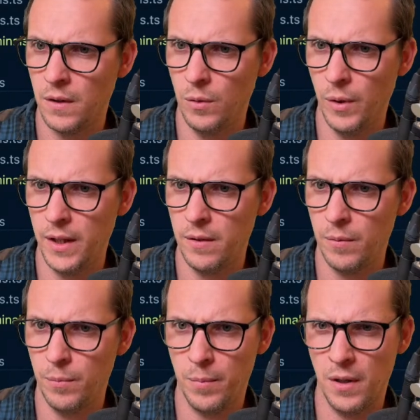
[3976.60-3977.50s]
Oh, wait,
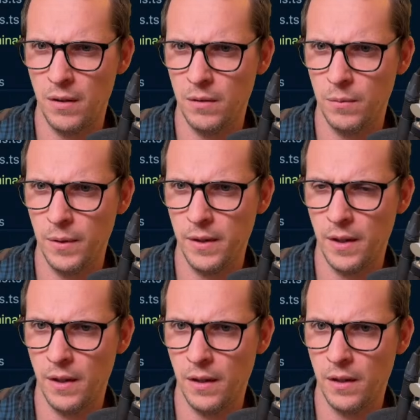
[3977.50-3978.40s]
what the
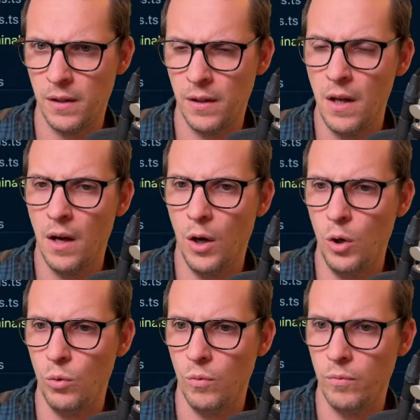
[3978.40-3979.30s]
hell?
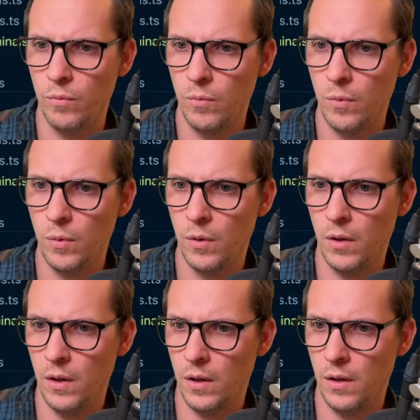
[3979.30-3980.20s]
Oh,
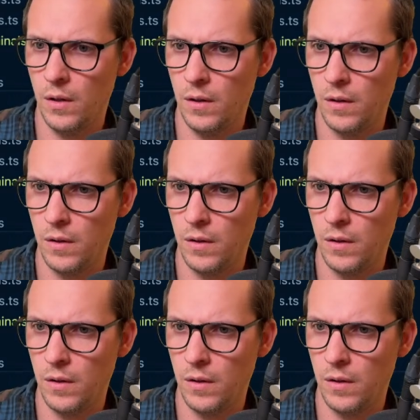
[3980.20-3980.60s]
so